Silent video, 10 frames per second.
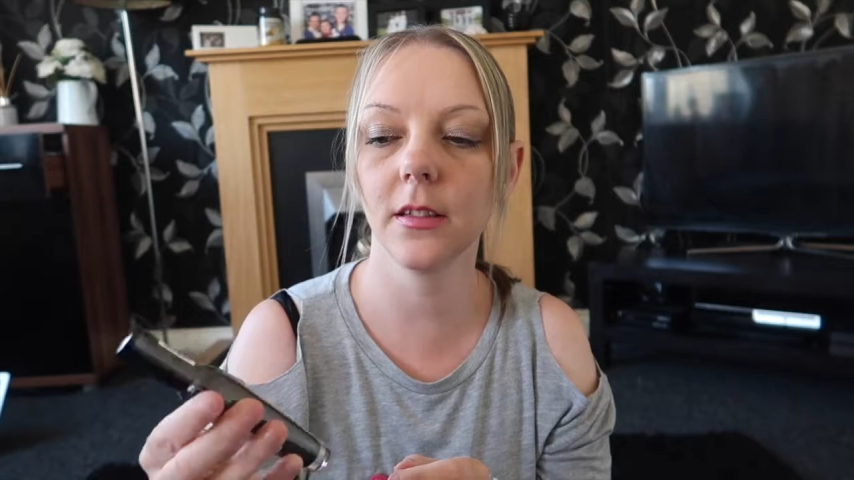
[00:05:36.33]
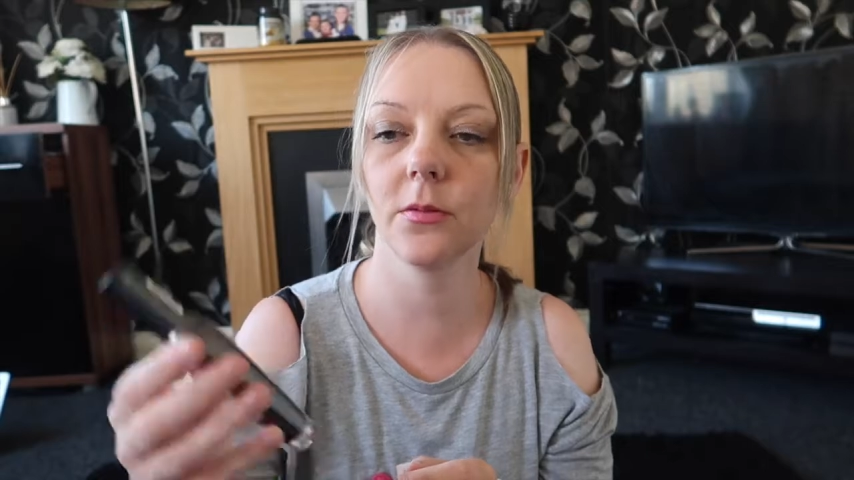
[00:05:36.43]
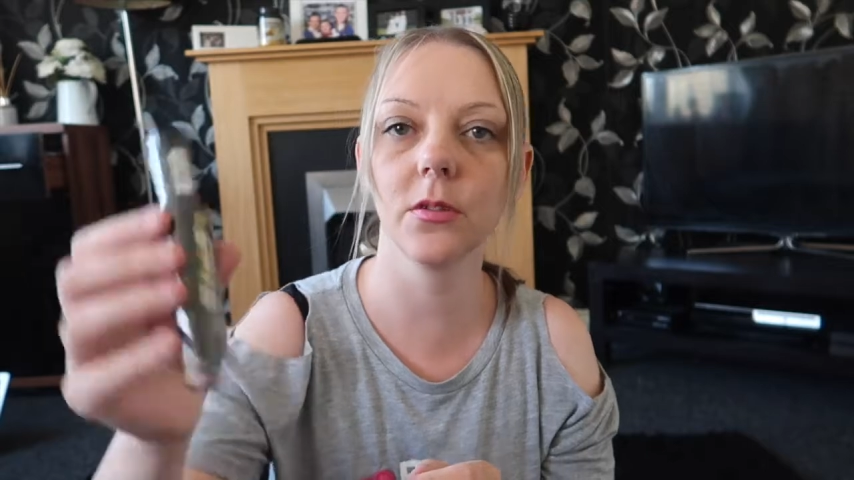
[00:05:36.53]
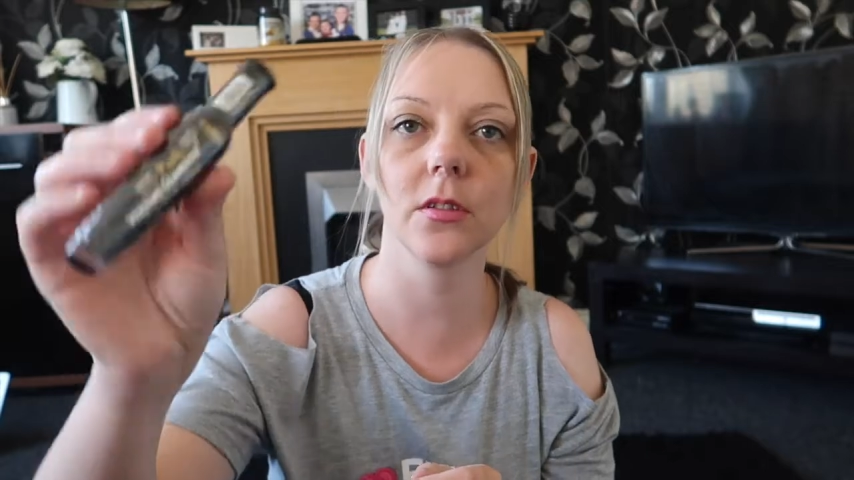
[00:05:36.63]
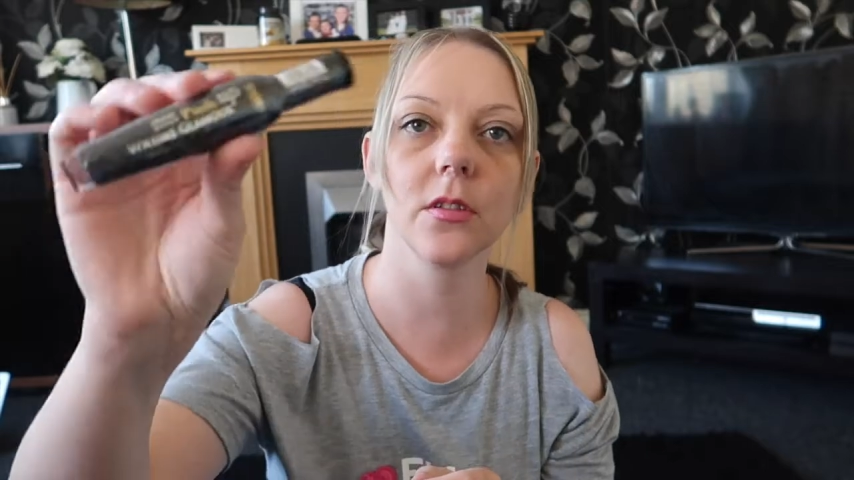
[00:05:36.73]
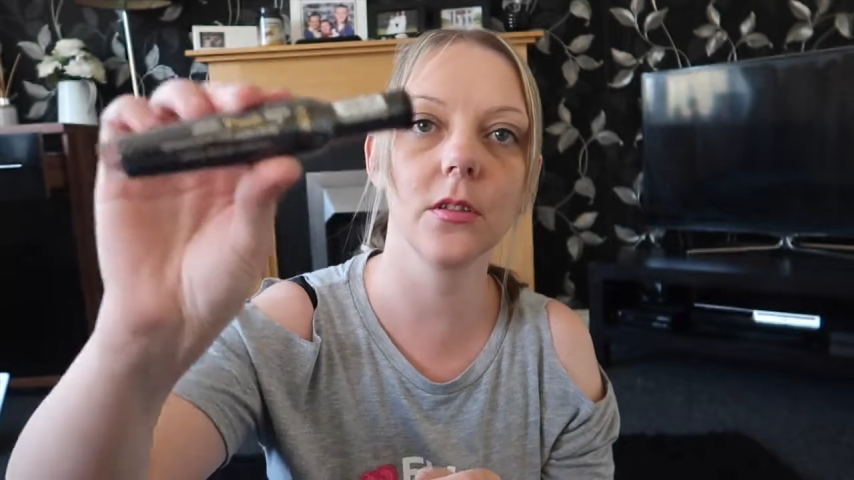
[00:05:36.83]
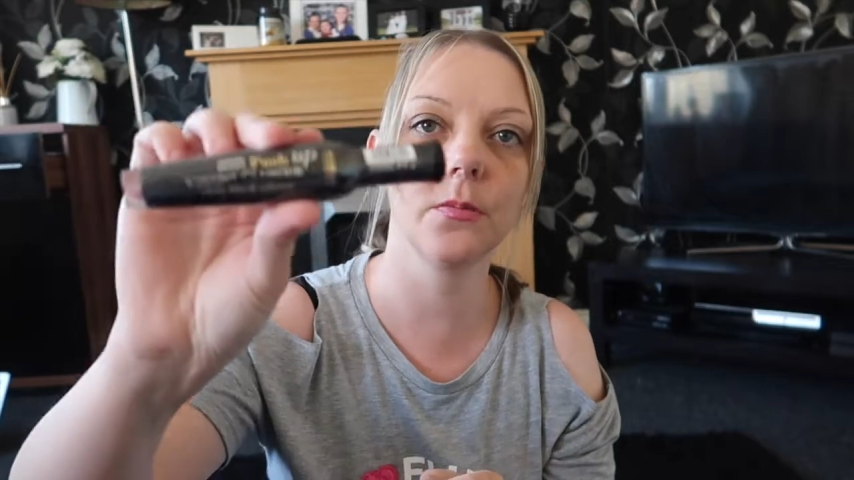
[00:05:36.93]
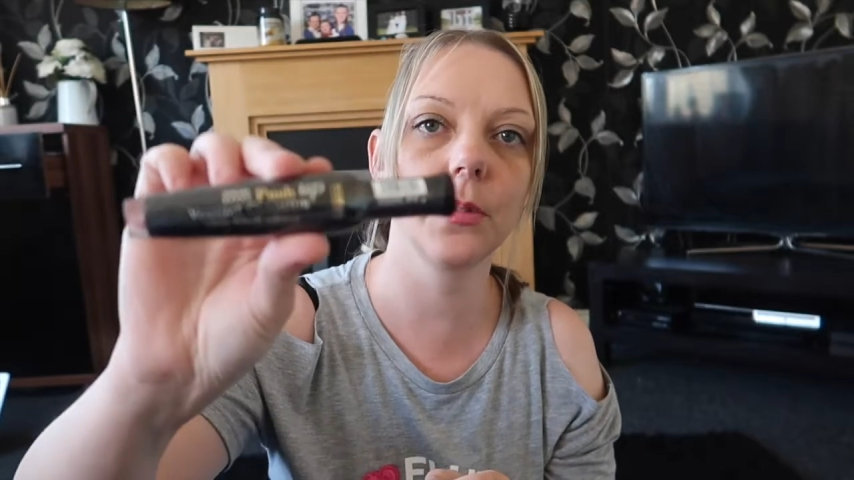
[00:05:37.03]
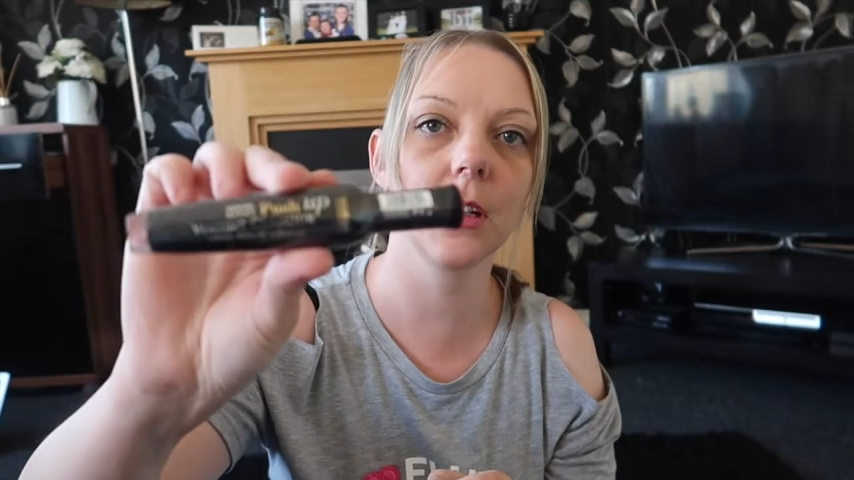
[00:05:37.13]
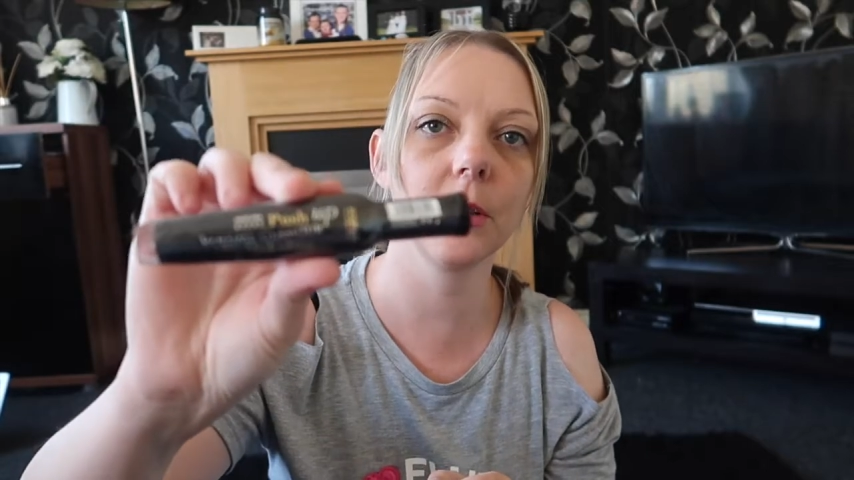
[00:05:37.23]
this wasn't
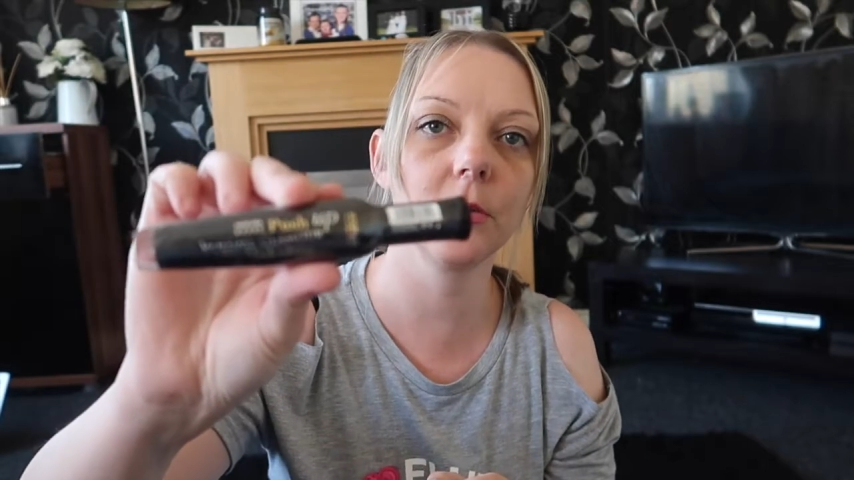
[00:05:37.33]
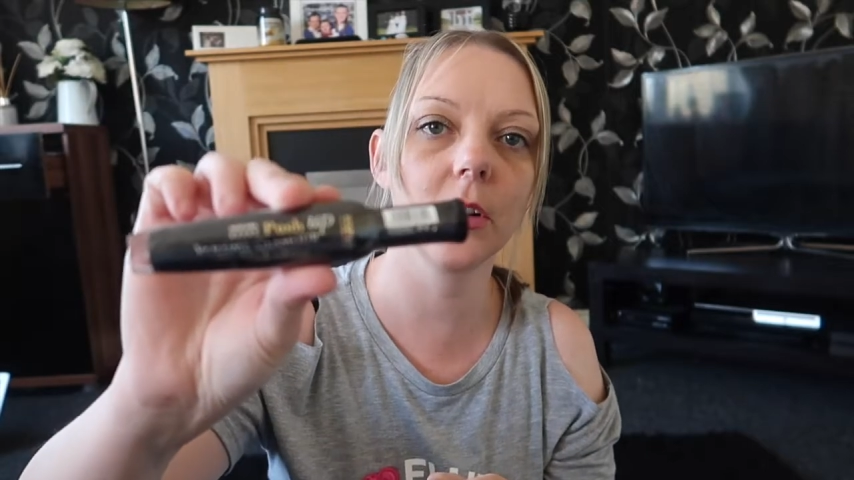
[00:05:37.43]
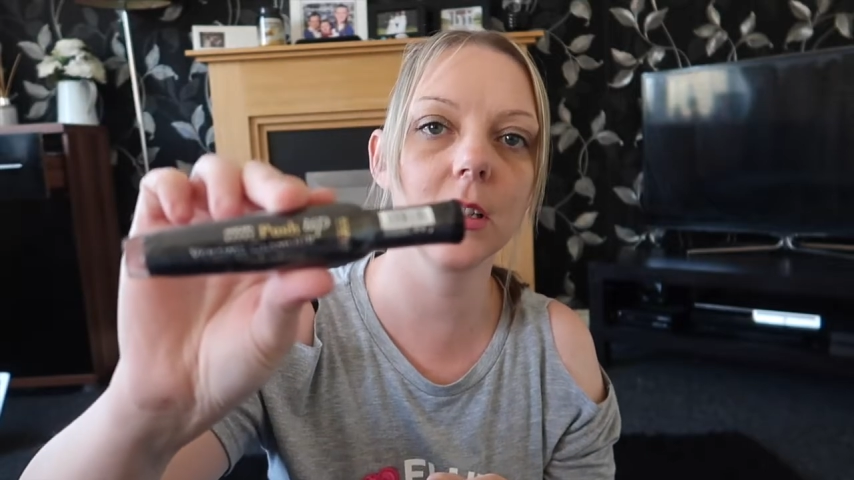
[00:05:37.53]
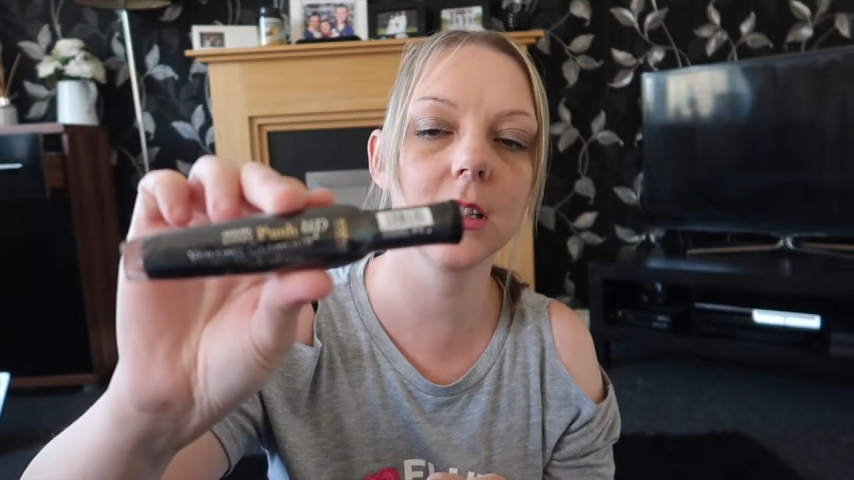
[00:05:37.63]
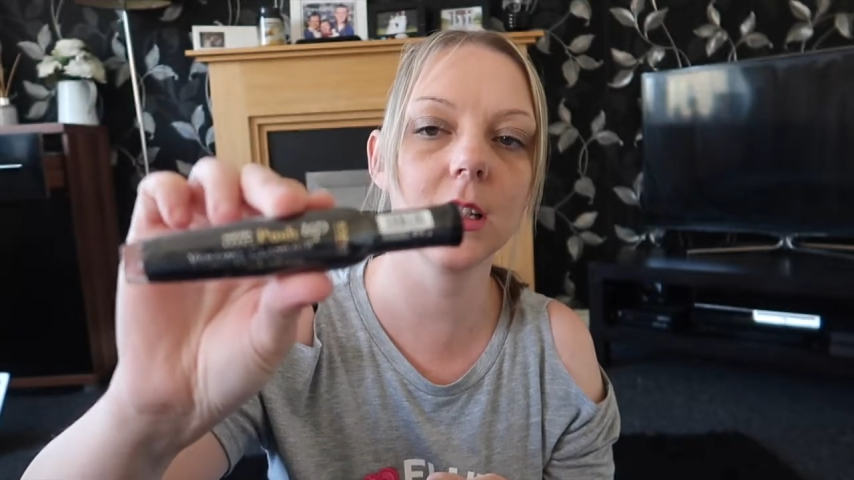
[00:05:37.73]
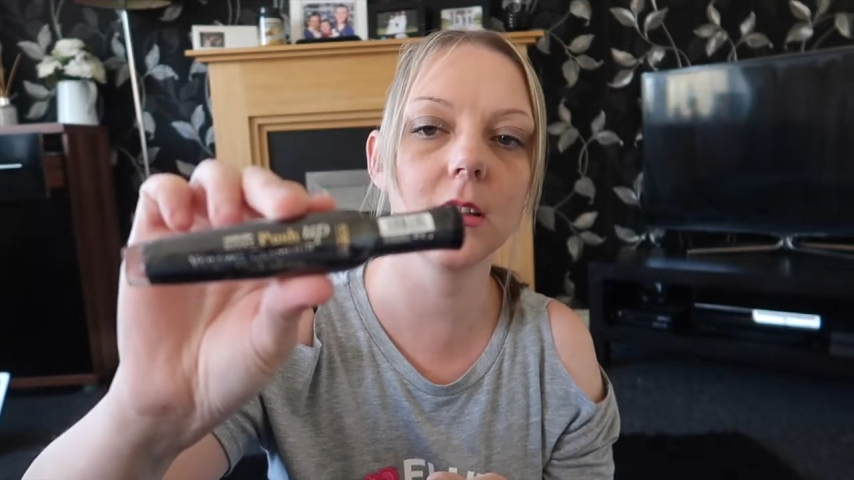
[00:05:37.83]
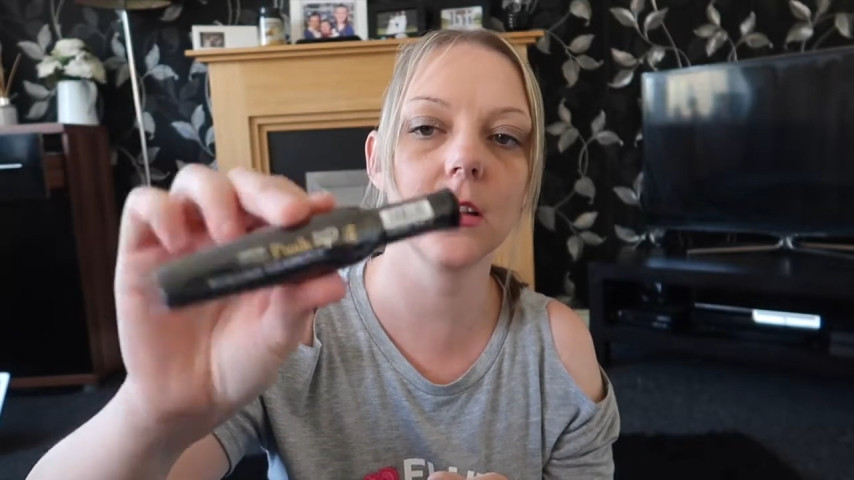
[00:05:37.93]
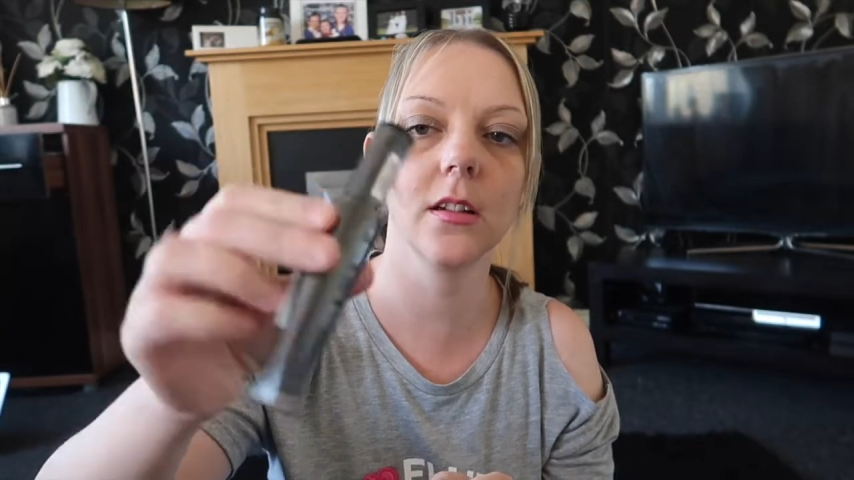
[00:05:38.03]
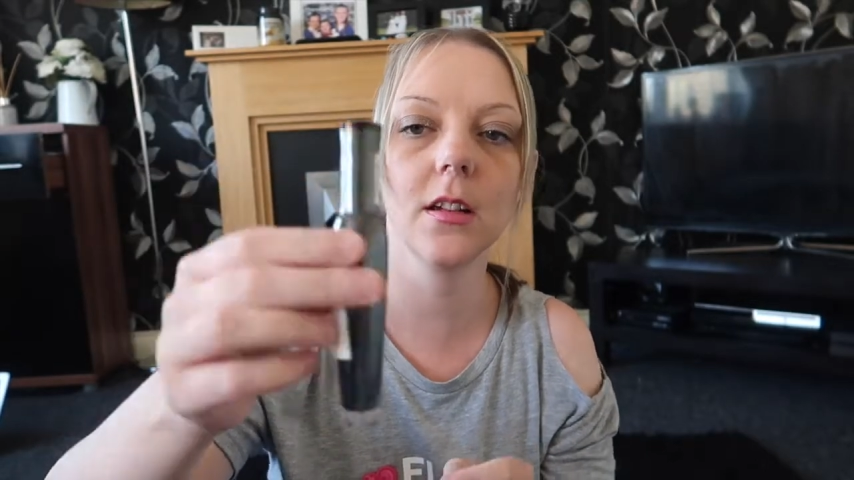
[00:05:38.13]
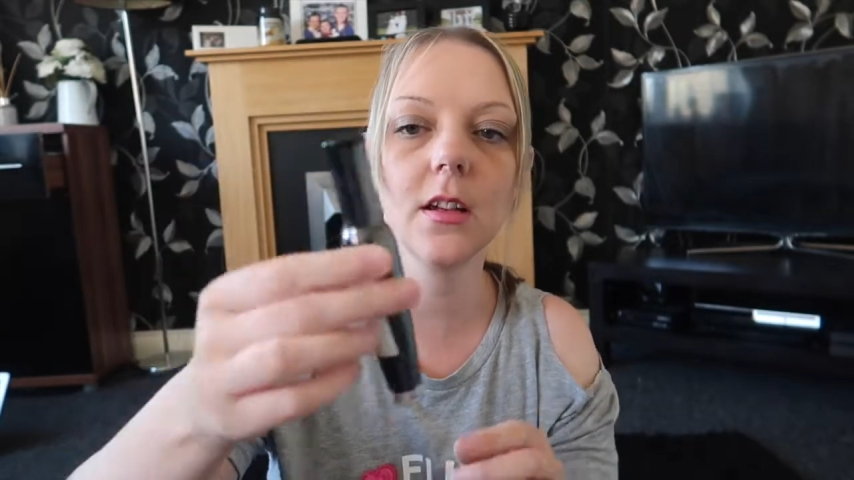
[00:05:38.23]
too badly priced either.